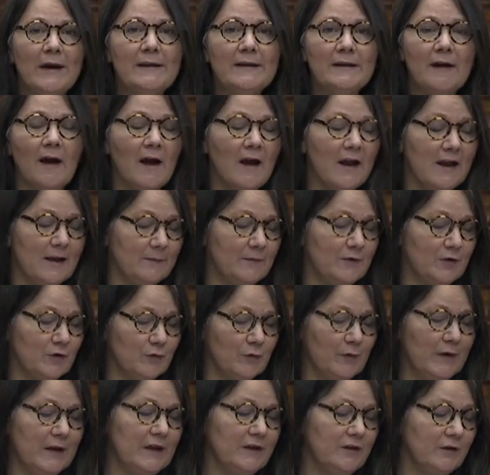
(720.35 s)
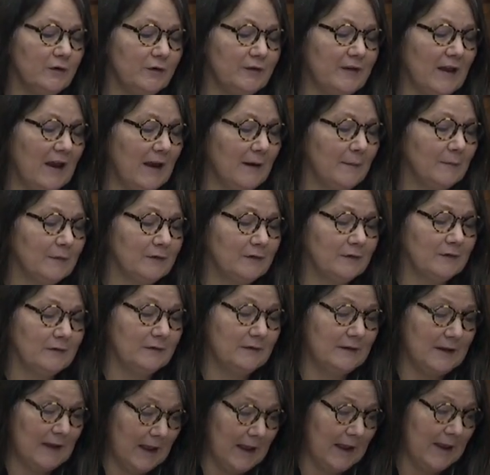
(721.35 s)
time to reintroduce Hamilton
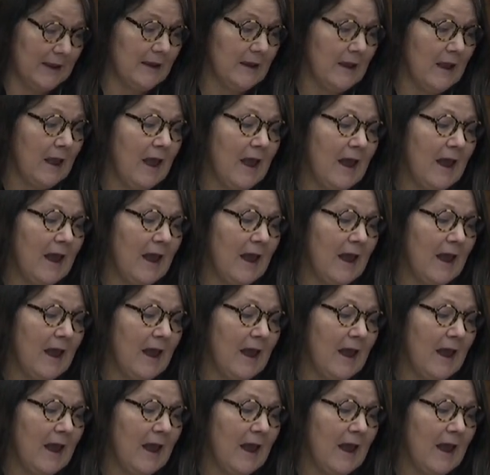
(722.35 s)
Day,